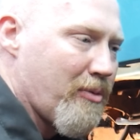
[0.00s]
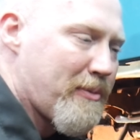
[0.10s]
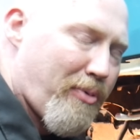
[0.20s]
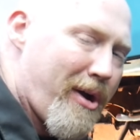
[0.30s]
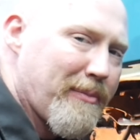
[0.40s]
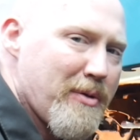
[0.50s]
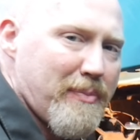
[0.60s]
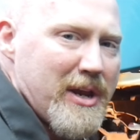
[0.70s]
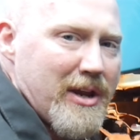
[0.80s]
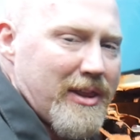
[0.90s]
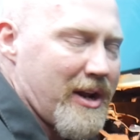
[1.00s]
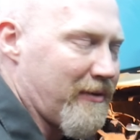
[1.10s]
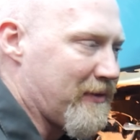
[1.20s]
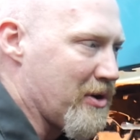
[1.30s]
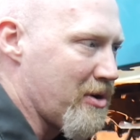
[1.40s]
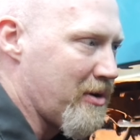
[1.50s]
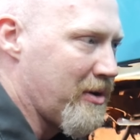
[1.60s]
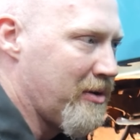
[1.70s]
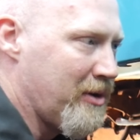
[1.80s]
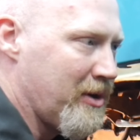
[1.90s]
would probably be that if you're
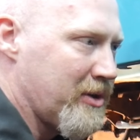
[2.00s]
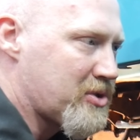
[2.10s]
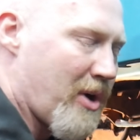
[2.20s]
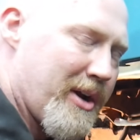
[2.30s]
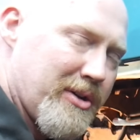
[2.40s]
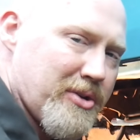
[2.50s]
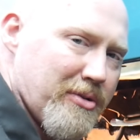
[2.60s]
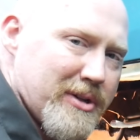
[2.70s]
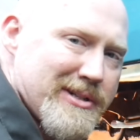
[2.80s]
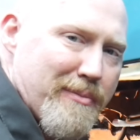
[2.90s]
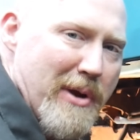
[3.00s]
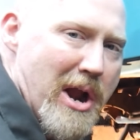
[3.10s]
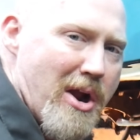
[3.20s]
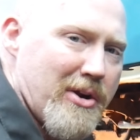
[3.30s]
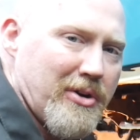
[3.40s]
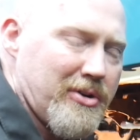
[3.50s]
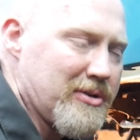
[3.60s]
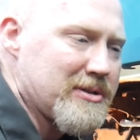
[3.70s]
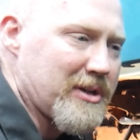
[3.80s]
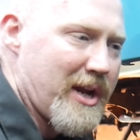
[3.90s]
trying to do this repair and you're
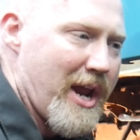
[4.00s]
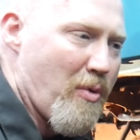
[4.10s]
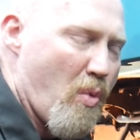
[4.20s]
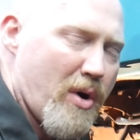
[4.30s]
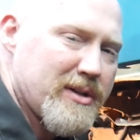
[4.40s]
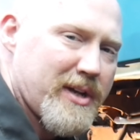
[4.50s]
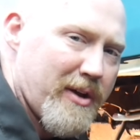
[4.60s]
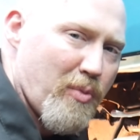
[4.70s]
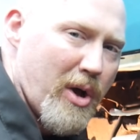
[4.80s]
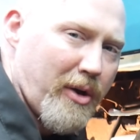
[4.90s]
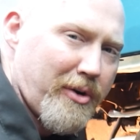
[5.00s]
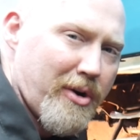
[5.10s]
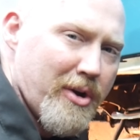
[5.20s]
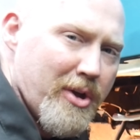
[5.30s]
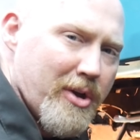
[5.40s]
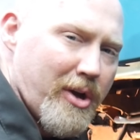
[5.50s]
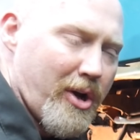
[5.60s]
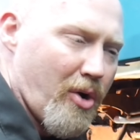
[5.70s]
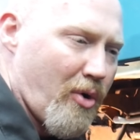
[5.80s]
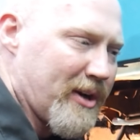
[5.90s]
using a 110 welder
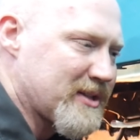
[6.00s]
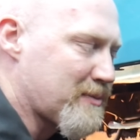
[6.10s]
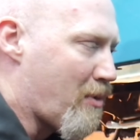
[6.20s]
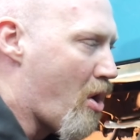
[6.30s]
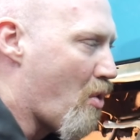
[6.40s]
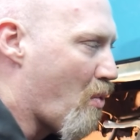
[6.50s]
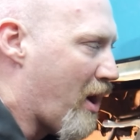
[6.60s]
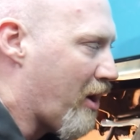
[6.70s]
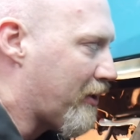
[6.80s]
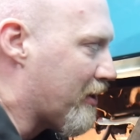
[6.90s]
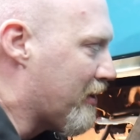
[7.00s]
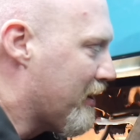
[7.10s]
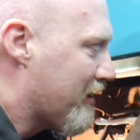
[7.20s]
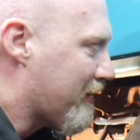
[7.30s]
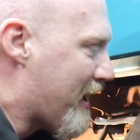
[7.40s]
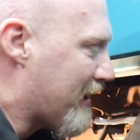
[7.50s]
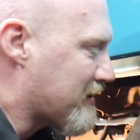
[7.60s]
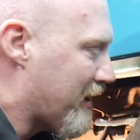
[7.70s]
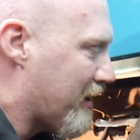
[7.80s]
or a small welder that